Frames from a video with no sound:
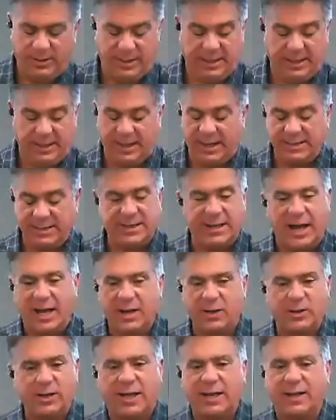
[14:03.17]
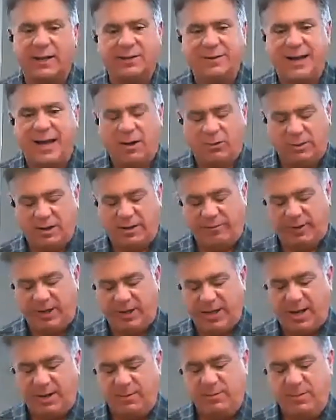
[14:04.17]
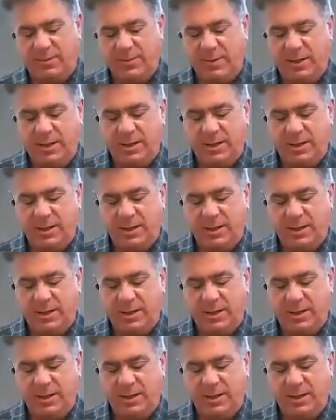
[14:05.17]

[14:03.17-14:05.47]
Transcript: And like I said, I don't get it out every time